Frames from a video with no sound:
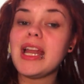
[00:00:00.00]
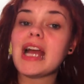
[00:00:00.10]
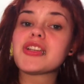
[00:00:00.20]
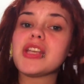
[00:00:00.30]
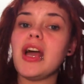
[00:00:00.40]

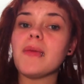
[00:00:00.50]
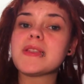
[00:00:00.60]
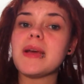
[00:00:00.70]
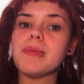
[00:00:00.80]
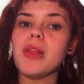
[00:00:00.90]
it actually
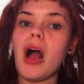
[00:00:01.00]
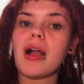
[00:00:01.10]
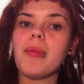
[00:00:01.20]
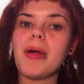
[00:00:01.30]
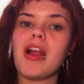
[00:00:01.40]
helps them
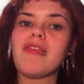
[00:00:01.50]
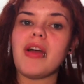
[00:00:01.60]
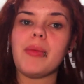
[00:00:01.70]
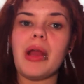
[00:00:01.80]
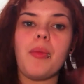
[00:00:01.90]
lock up better if
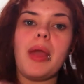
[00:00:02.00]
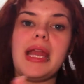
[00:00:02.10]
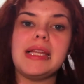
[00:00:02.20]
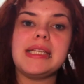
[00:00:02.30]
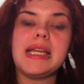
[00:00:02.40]
I want to
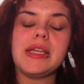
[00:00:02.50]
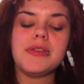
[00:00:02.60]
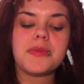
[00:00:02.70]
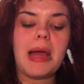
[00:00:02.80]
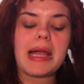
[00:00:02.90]
wait a day to
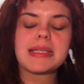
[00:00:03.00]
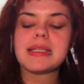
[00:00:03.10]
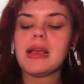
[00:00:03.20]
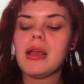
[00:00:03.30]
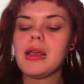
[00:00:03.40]
use
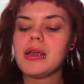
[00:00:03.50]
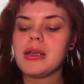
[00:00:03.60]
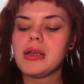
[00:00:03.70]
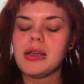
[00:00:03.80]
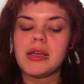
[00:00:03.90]
wax.
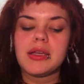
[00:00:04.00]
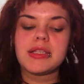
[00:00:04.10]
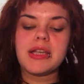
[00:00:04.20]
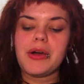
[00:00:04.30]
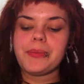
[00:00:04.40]

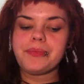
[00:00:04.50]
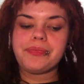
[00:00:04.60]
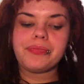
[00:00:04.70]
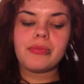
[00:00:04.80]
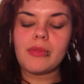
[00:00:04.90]
So
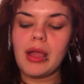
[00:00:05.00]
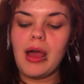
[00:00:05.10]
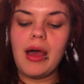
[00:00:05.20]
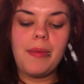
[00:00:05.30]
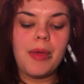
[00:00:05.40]

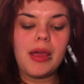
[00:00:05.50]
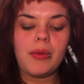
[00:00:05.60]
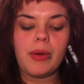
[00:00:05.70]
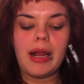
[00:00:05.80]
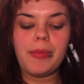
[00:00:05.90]

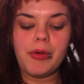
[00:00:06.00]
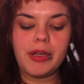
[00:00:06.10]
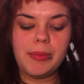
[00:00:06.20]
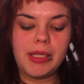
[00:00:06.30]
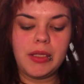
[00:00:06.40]
what I'm
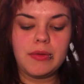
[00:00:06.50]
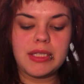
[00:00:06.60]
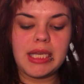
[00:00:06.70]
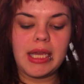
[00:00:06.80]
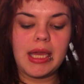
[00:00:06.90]
going to be
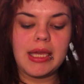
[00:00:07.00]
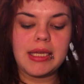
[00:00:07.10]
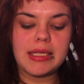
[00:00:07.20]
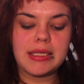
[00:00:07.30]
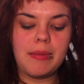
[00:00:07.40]
using
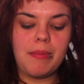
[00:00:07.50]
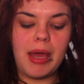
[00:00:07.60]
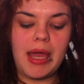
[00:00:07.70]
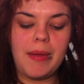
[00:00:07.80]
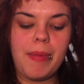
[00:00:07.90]
is
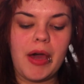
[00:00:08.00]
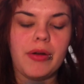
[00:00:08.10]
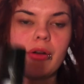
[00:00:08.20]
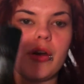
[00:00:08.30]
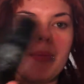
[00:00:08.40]
my
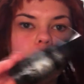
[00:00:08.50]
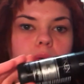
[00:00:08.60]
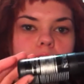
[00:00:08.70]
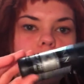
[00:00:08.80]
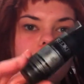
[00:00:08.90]
Powder Grip
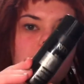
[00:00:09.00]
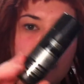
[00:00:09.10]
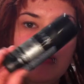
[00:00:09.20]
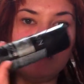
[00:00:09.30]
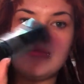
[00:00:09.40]

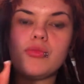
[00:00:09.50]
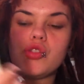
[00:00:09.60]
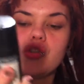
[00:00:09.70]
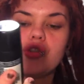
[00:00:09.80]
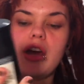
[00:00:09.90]
03
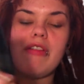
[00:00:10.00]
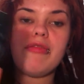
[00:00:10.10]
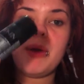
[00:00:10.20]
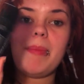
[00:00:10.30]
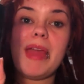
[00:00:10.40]

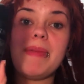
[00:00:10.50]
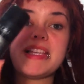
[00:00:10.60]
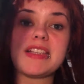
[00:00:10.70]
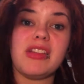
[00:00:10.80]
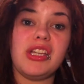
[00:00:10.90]
stuff. My bae
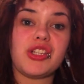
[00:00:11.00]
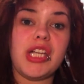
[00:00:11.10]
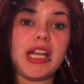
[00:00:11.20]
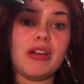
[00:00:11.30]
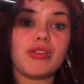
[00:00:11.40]
basically is
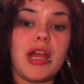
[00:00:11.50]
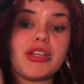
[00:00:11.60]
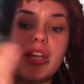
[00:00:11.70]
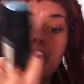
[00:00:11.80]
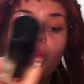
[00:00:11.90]
Shake Out Dry
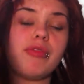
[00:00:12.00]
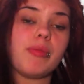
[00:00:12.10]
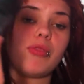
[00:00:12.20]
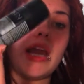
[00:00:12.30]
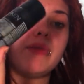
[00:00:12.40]
Shampoo
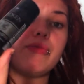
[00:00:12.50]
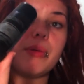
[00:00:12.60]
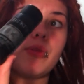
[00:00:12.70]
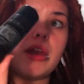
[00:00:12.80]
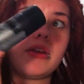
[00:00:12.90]
from
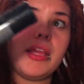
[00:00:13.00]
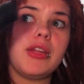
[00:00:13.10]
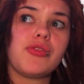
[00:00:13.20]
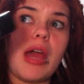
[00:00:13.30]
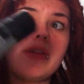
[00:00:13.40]

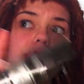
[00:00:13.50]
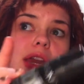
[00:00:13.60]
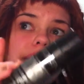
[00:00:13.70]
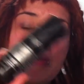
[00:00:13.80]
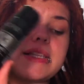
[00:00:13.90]
Redkin.
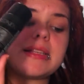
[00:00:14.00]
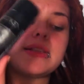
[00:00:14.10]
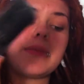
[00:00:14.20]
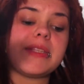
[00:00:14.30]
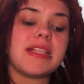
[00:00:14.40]
Dreadhead makes a
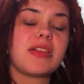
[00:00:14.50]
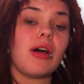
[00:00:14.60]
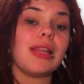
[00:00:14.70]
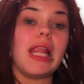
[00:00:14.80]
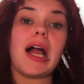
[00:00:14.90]
substance
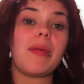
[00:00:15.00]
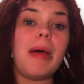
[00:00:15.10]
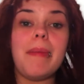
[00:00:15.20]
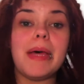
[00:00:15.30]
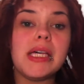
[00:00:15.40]
called Lock
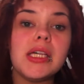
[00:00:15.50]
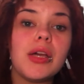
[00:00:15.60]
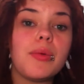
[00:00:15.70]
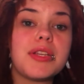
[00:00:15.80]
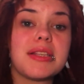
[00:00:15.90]
Peppa,
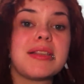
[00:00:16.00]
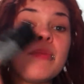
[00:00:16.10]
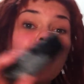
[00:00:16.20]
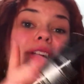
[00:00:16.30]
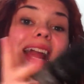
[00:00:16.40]
which is
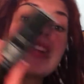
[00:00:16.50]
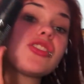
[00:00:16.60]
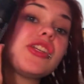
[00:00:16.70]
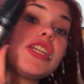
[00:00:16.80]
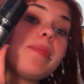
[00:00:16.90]
similar and
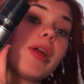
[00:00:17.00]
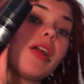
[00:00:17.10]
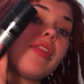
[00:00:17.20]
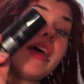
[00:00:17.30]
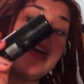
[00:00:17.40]
actually
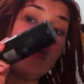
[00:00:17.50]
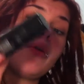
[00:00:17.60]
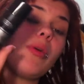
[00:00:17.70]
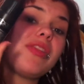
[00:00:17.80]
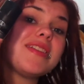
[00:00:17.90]
cheaper than
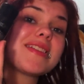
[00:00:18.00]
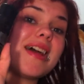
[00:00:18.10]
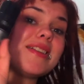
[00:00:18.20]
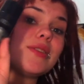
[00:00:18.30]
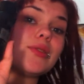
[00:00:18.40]
what these
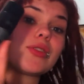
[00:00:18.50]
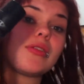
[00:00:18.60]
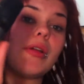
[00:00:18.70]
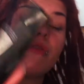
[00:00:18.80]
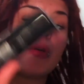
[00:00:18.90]
guys
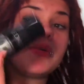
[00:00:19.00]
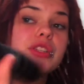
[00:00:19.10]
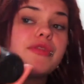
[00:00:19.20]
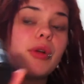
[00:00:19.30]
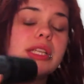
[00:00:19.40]
usually run for,
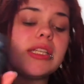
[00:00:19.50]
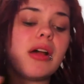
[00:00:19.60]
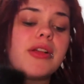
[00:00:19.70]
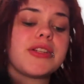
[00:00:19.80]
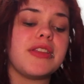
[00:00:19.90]
which is
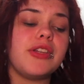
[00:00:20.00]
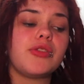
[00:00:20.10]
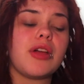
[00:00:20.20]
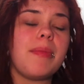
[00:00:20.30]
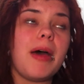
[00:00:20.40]
$14, and the
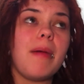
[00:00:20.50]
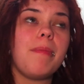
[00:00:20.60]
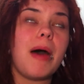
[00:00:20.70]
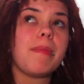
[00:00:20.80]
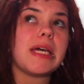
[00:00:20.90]
Dread
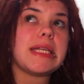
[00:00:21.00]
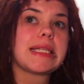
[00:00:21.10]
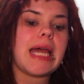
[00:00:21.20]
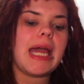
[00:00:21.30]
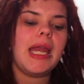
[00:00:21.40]
Peppa
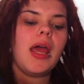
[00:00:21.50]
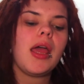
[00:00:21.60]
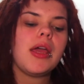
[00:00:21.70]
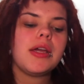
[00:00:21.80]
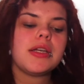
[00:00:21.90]
is $9.
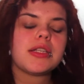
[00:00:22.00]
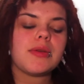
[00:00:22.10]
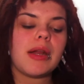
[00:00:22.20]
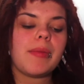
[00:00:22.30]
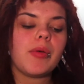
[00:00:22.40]

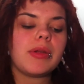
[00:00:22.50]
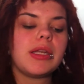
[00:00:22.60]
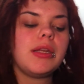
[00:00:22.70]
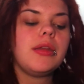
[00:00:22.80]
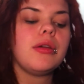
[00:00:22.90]
So what I'm going
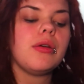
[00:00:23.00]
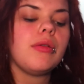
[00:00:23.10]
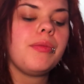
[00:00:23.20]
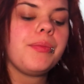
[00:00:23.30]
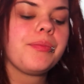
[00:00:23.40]
to
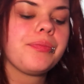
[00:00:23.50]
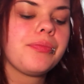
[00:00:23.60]
do